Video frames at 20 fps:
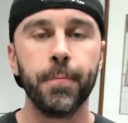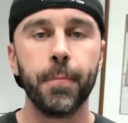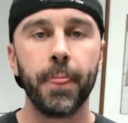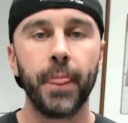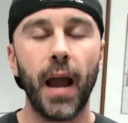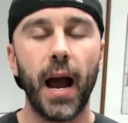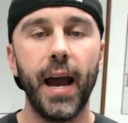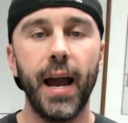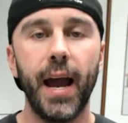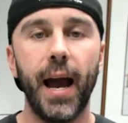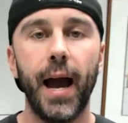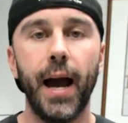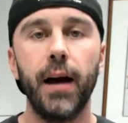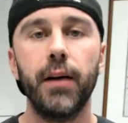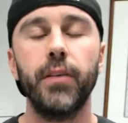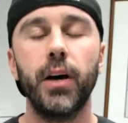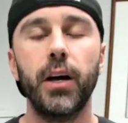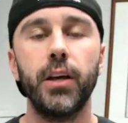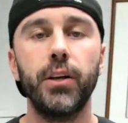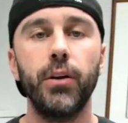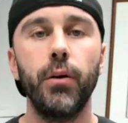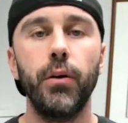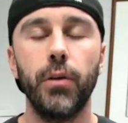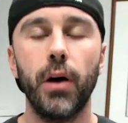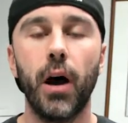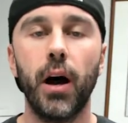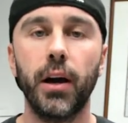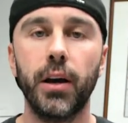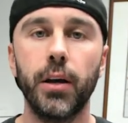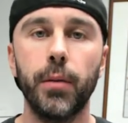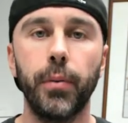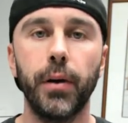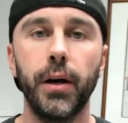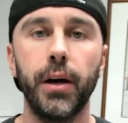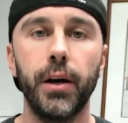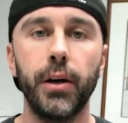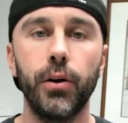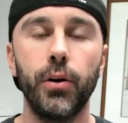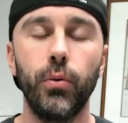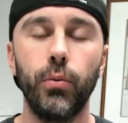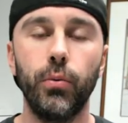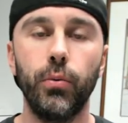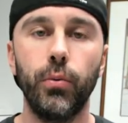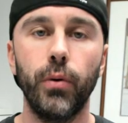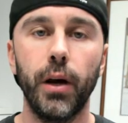I have a youth hockey player who